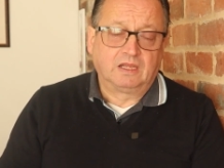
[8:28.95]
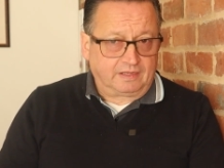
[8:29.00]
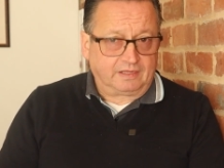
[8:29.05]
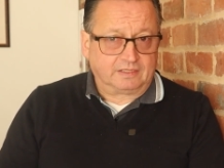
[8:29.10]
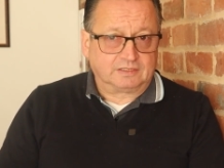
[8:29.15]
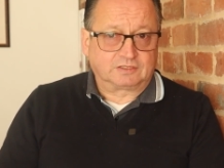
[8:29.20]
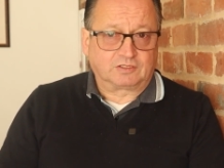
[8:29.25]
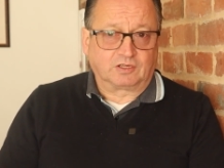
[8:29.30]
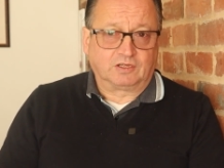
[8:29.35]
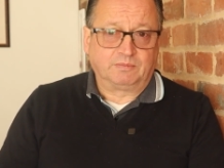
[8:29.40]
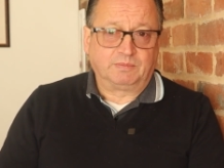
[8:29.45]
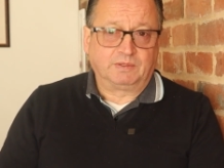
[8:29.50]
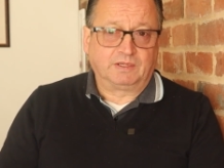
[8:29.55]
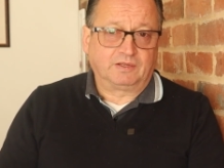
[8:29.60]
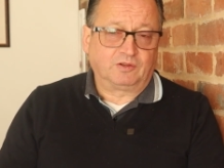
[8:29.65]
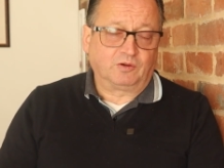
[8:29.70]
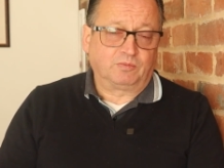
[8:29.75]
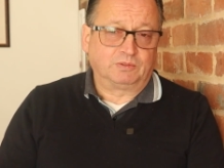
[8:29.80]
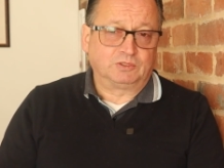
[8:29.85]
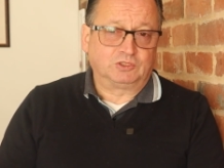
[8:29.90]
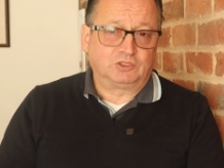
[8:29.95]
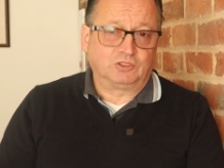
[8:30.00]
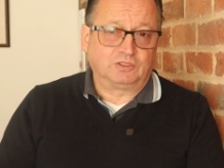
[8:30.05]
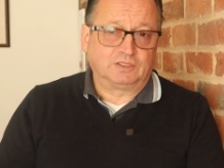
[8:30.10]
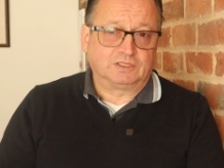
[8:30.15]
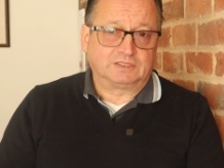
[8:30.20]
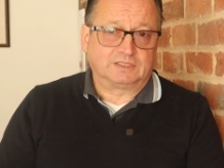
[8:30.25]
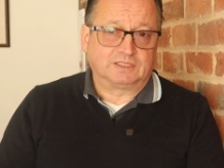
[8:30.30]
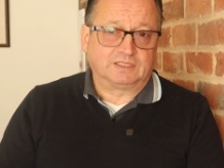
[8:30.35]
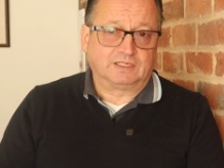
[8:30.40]
it's going to be an
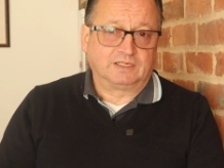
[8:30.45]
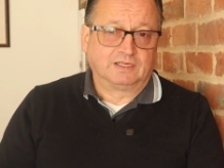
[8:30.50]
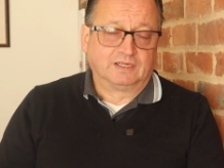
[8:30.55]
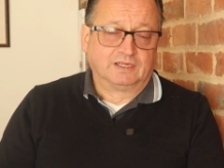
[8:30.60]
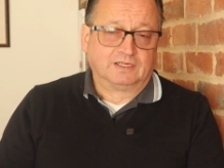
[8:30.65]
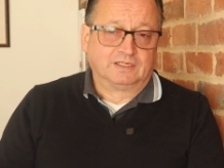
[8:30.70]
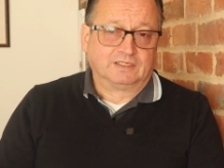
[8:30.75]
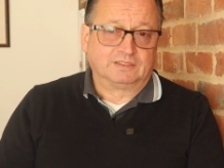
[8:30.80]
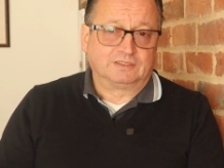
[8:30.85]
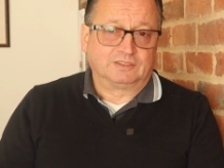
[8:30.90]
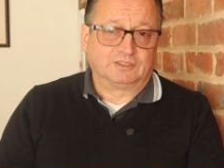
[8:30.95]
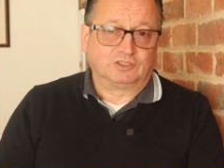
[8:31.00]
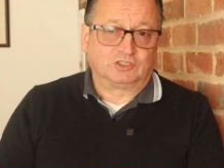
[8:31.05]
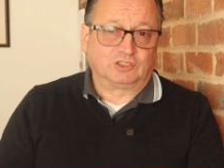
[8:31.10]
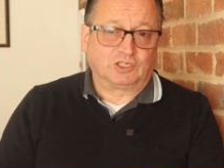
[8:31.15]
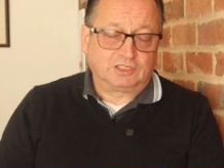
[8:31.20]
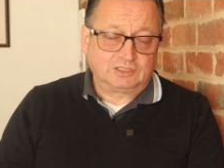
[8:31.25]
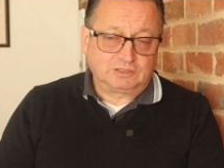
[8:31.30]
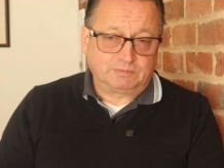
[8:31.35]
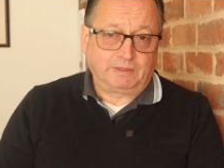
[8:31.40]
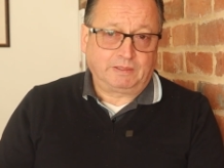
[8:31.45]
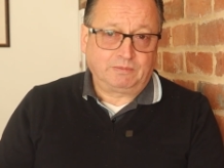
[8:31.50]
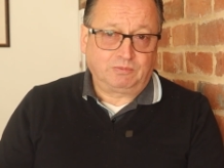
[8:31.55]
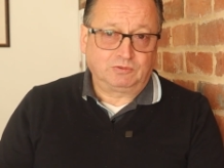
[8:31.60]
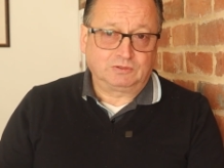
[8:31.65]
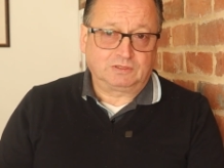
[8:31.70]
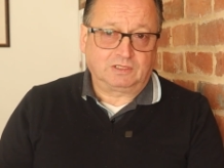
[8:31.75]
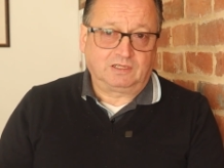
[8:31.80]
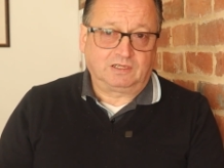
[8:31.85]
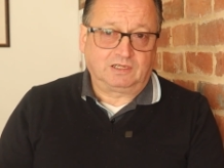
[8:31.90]
opportunity to change
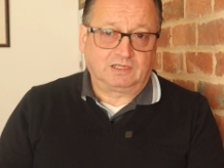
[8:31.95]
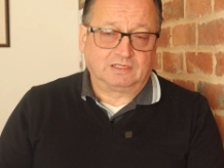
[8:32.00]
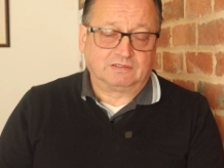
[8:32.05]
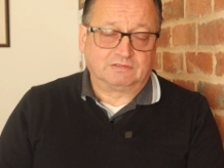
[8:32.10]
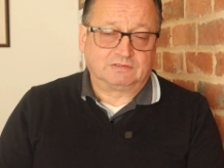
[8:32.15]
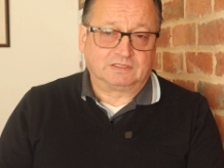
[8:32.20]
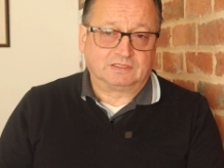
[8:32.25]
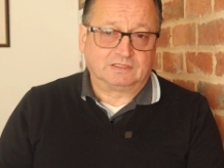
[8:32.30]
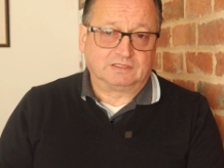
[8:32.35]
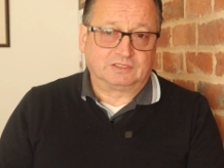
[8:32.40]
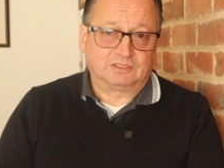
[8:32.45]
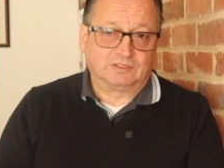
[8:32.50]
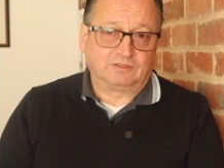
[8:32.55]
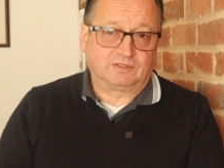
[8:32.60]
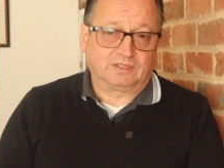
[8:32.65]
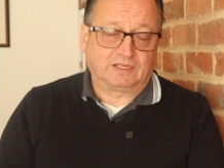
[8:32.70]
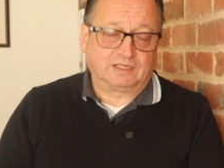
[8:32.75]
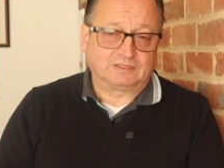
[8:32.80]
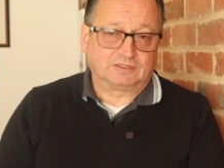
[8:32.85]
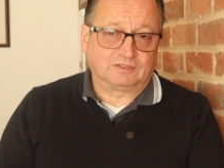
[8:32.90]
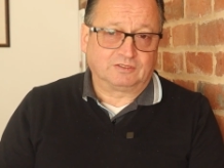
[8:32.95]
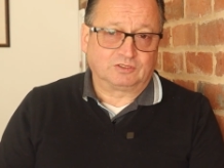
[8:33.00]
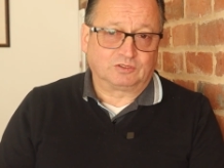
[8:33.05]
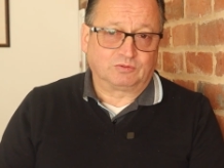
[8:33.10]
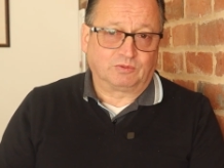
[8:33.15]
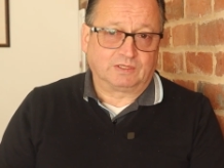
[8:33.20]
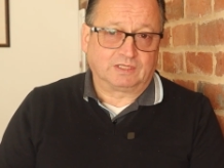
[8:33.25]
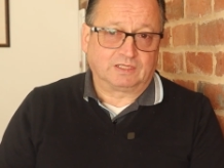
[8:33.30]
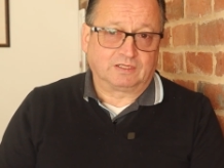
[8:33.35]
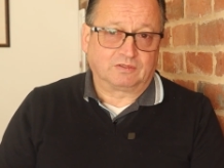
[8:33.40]
people's lives in
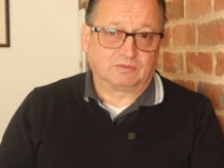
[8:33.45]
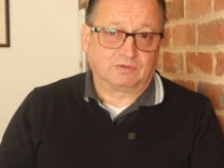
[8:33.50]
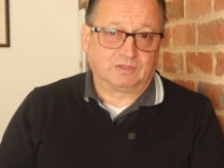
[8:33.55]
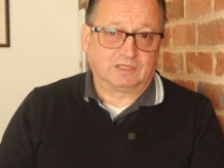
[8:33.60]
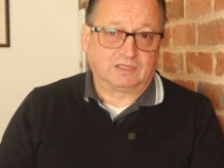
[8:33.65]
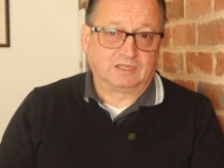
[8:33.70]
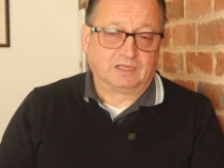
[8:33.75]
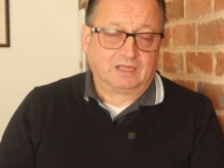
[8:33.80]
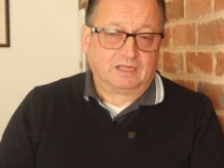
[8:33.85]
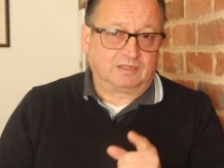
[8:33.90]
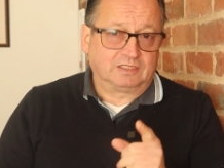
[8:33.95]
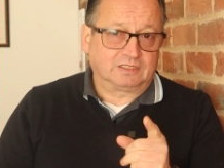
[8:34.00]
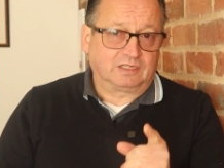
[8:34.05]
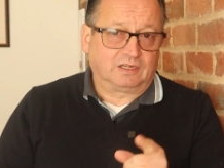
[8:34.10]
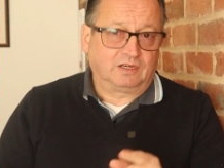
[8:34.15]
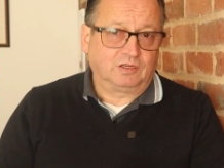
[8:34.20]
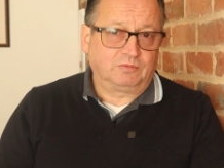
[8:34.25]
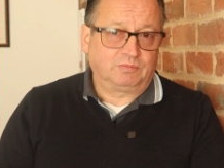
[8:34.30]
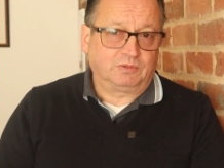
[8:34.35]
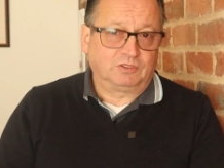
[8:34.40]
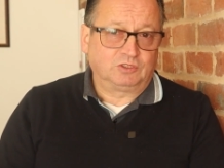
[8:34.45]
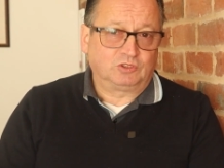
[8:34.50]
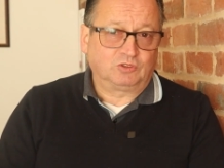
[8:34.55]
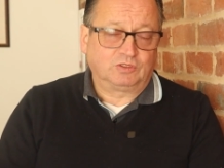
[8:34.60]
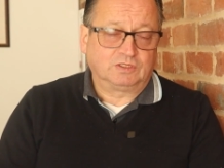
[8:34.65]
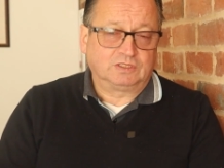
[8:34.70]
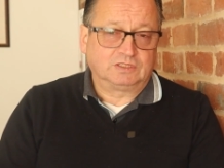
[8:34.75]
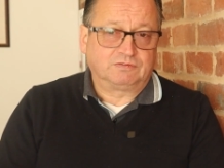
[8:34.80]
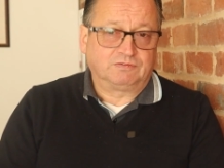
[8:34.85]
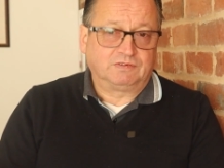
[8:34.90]
2023. Guys, I hope you
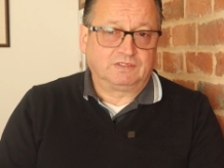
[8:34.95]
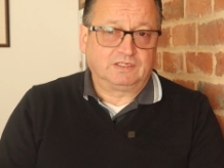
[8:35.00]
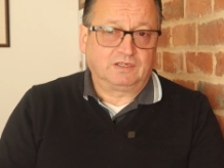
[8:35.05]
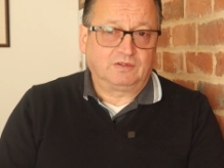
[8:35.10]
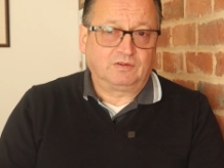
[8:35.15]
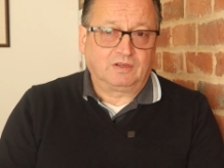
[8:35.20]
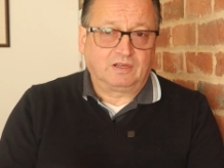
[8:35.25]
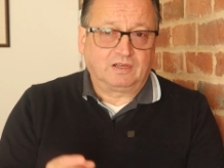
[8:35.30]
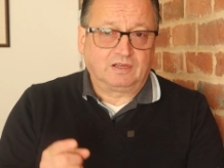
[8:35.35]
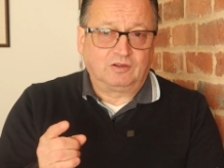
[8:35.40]
enjoyed this video.